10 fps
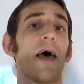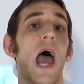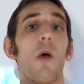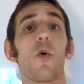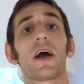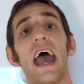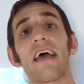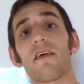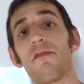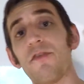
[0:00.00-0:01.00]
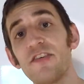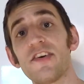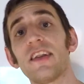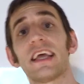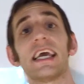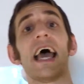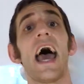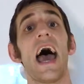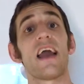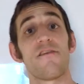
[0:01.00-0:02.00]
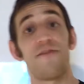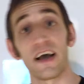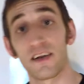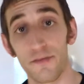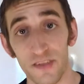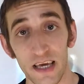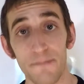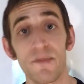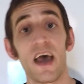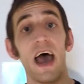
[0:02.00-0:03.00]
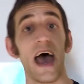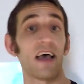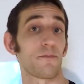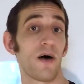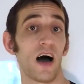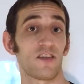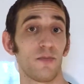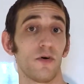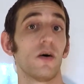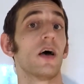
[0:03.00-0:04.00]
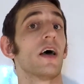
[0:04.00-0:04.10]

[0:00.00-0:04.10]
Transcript: and work as efficiently and effectively as possible.